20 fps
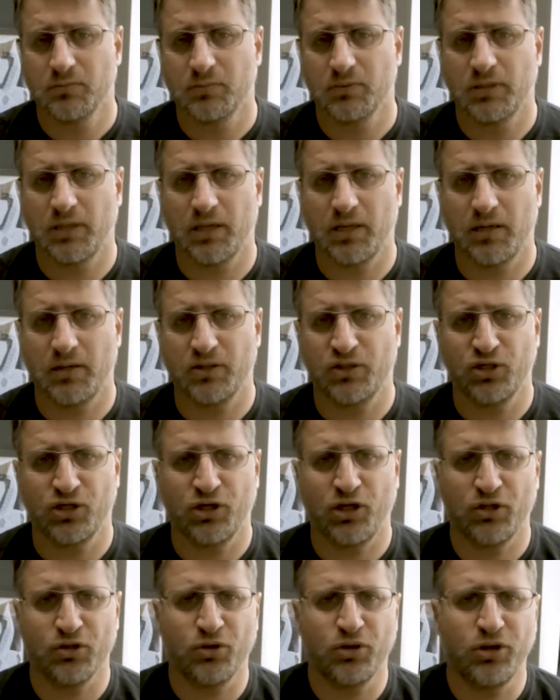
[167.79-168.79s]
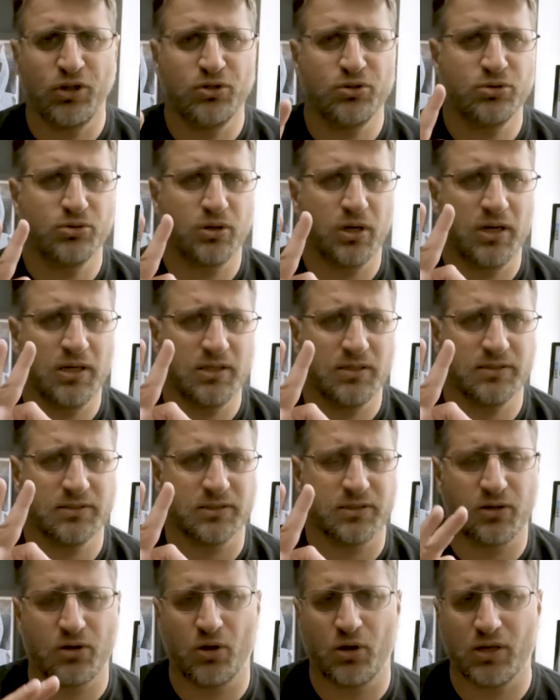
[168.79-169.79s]
Then you're not going to
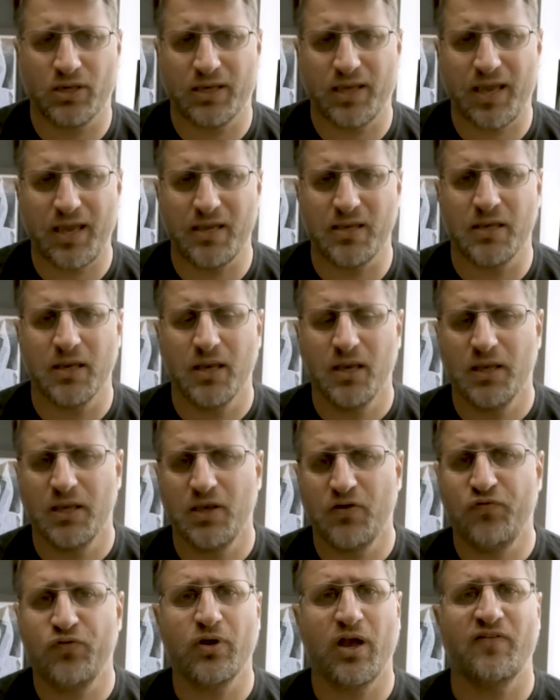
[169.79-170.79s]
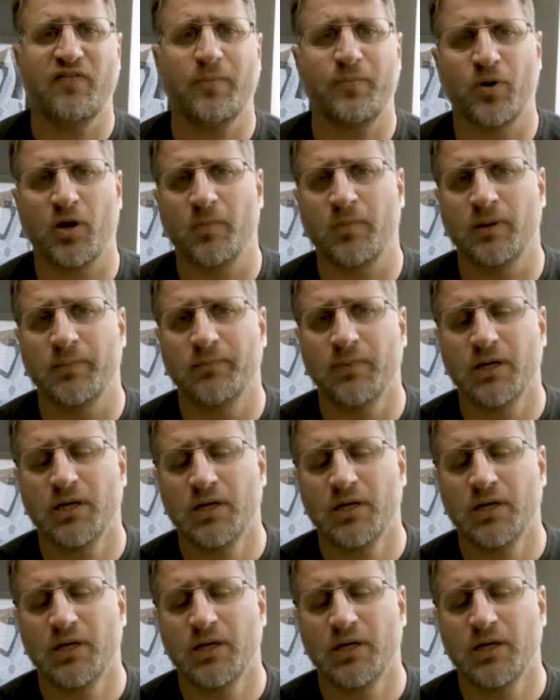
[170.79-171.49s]
answer okay if you have a problem.